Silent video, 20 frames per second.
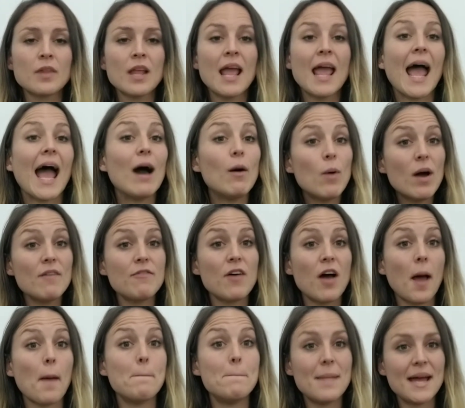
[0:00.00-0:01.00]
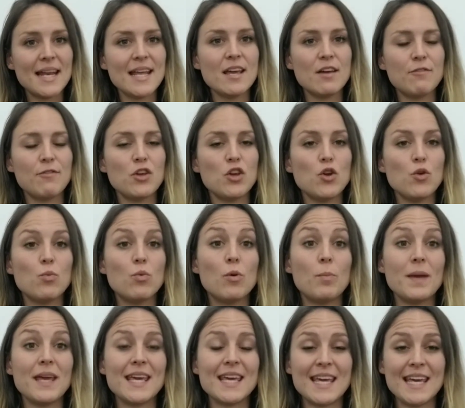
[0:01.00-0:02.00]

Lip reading: However, many of you will be